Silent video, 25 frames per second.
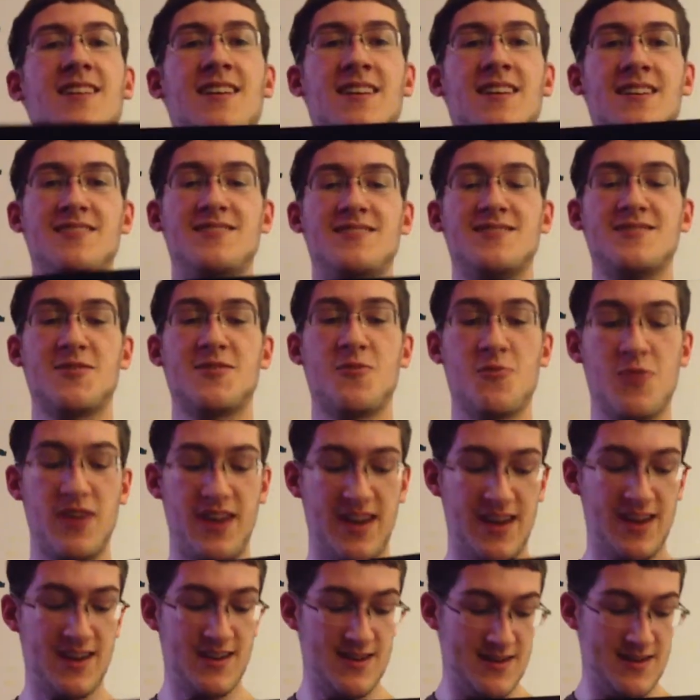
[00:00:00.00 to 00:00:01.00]

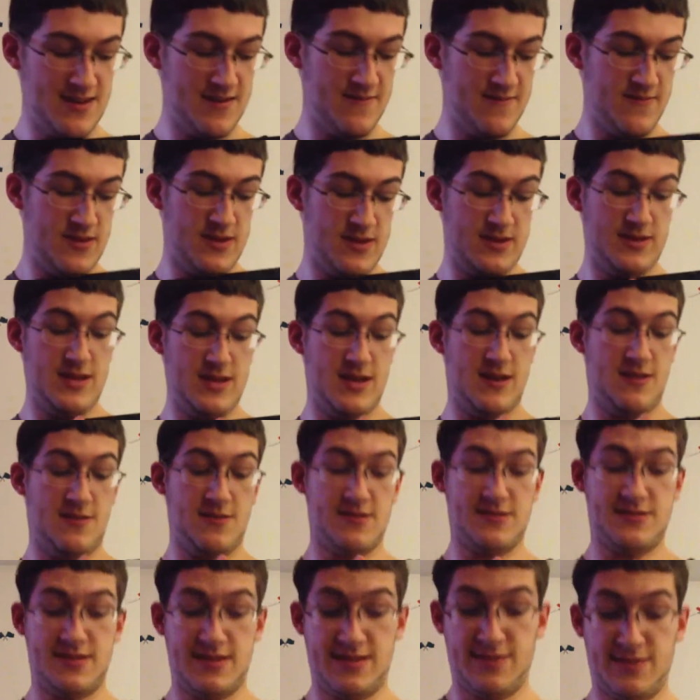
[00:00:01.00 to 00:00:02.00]
screen, if you can tell,
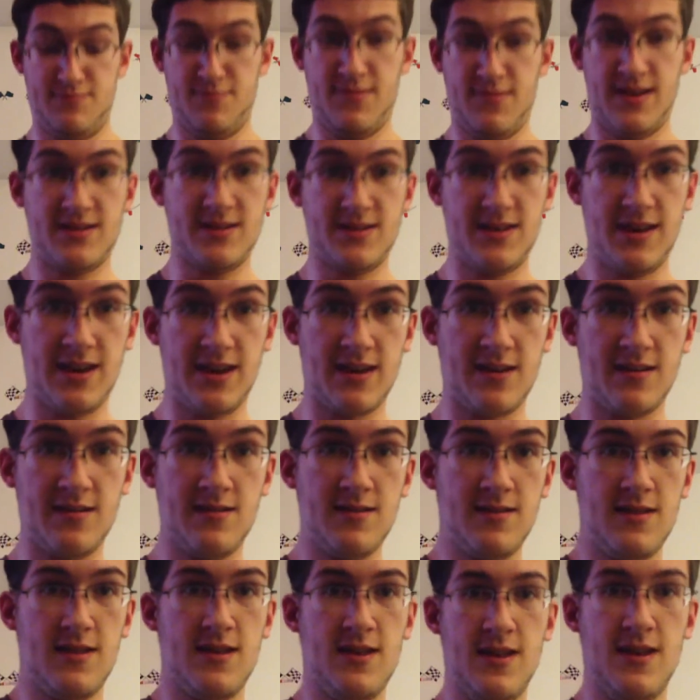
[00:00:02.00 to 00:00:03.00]
because it's missing.
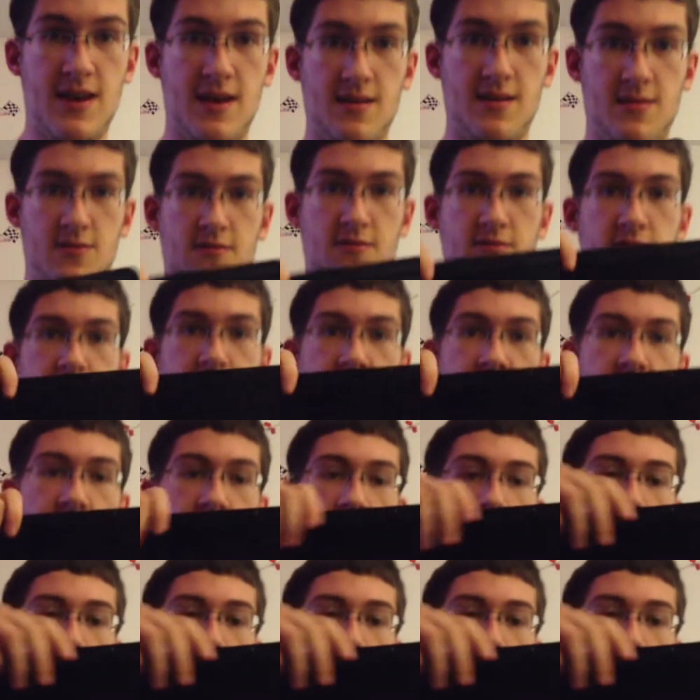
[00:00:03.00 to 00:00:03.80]
I don't know if you can see it or